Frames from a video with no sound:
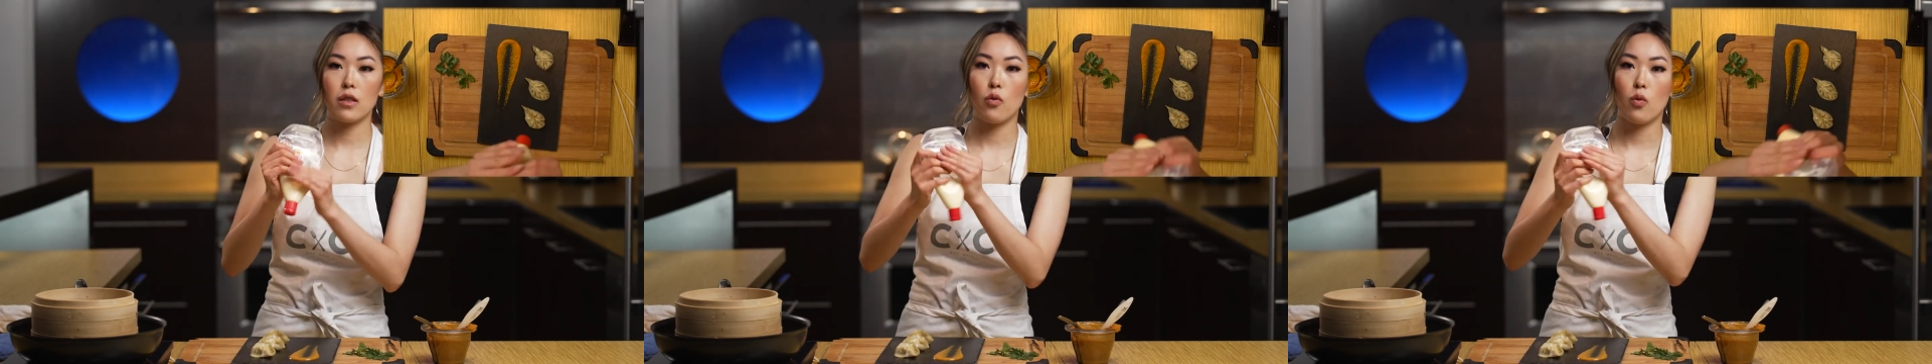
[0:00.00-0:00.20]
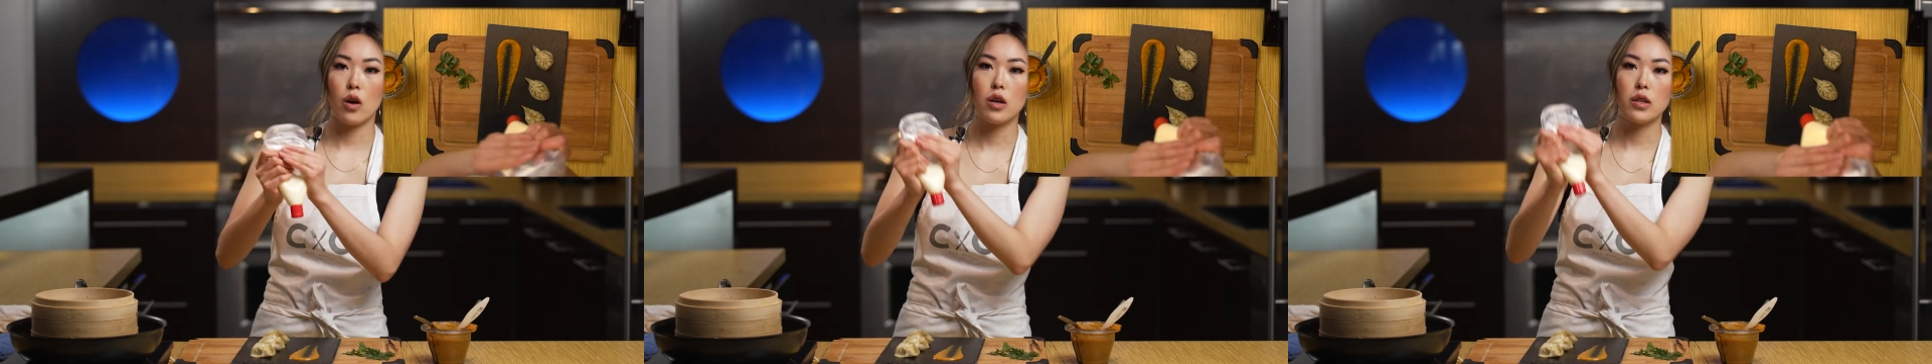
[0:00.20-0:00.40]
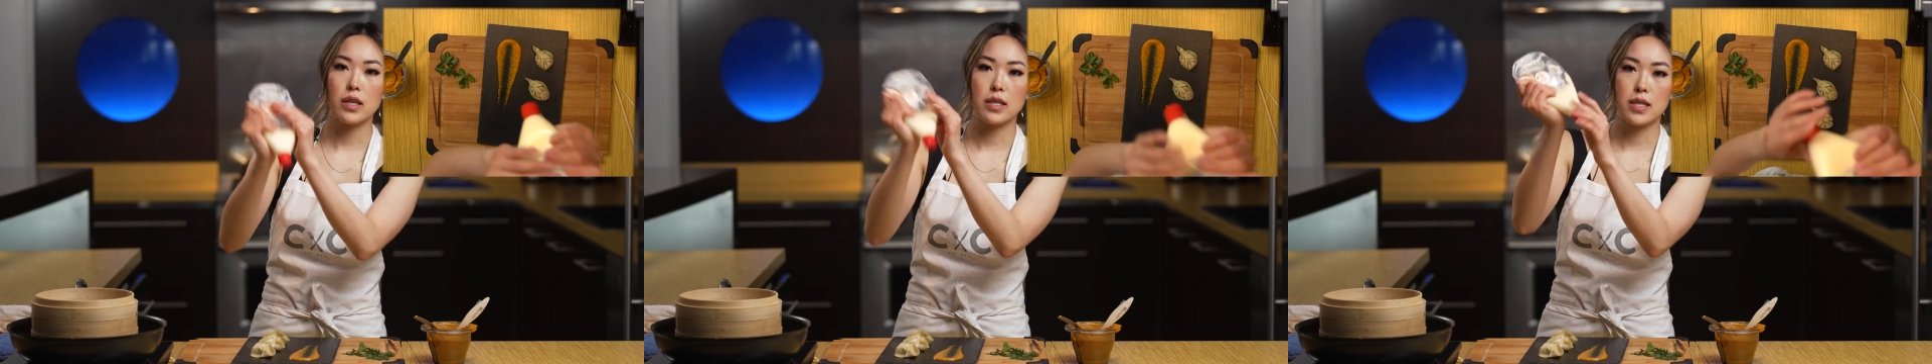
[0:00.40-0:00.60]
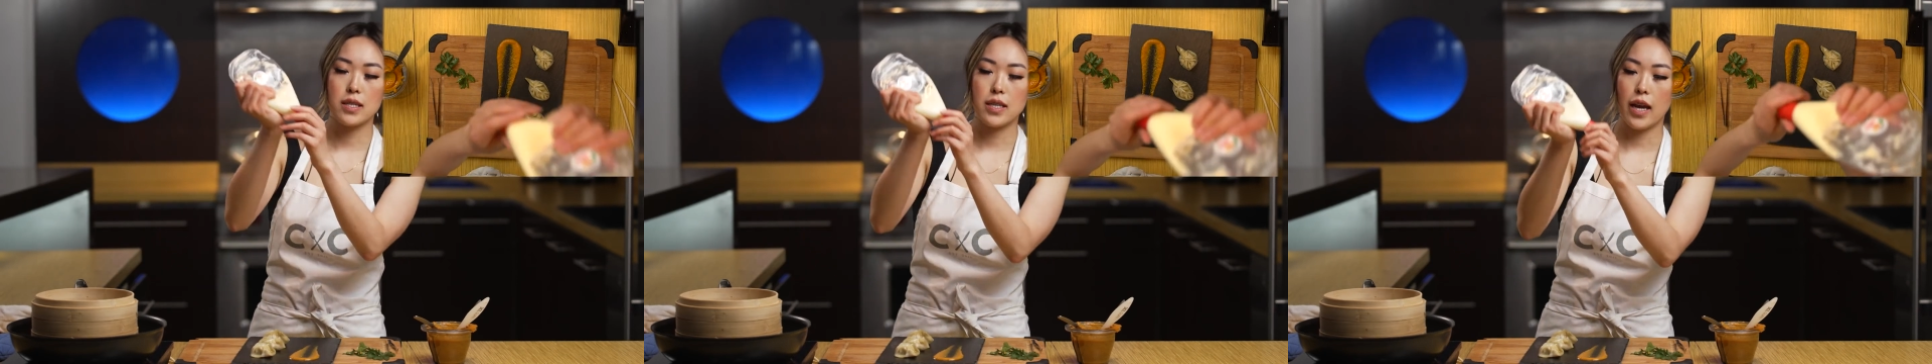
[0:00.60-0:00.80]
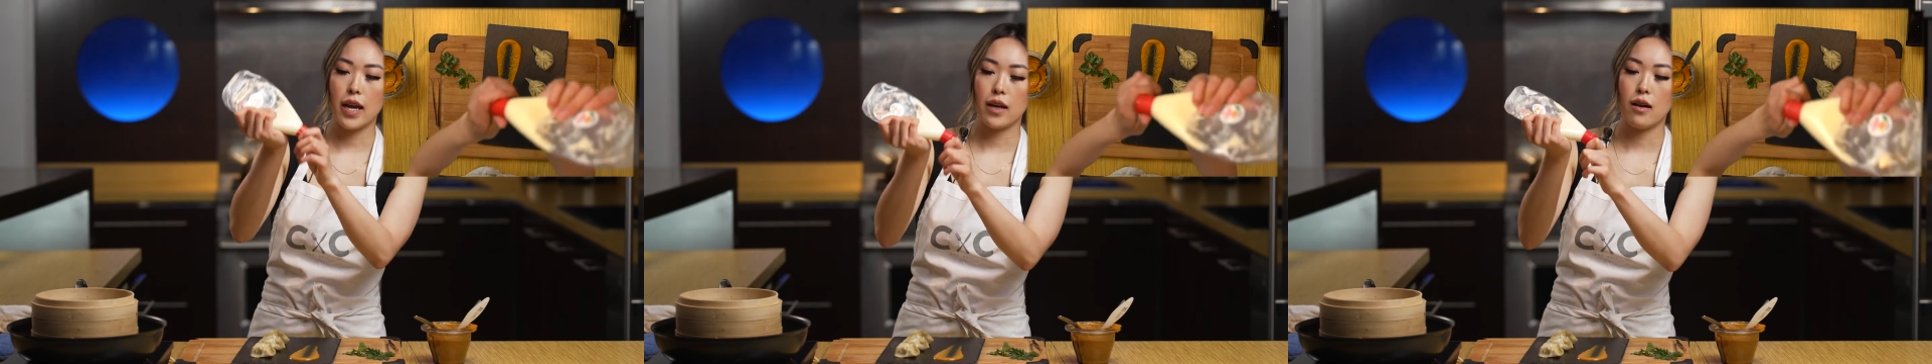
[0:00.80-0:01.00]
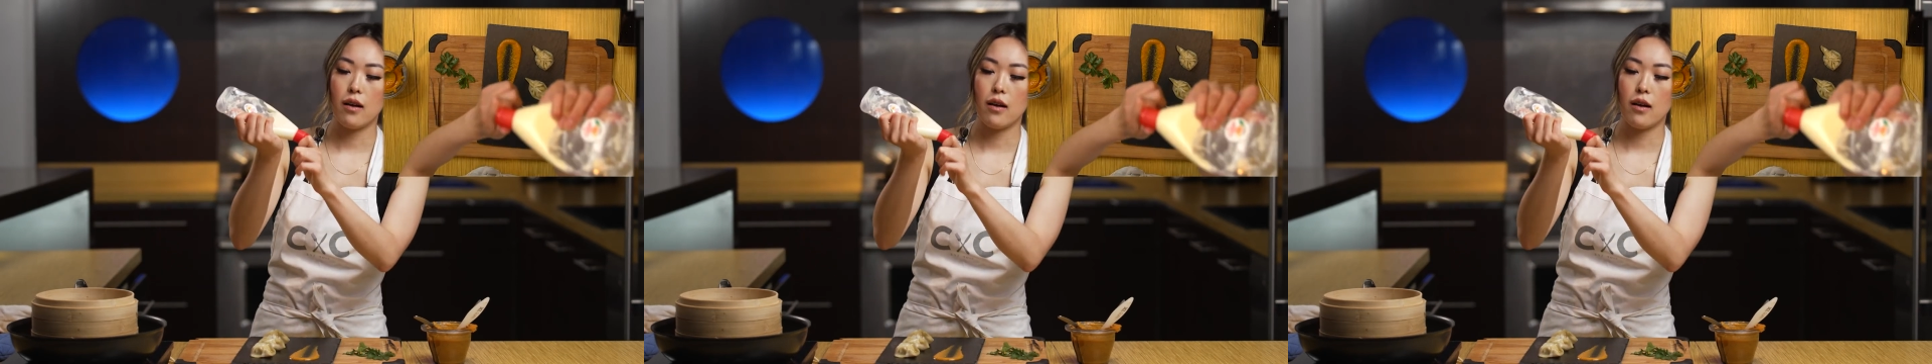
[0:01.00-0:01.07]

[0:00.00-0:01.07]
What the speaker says: the world is to take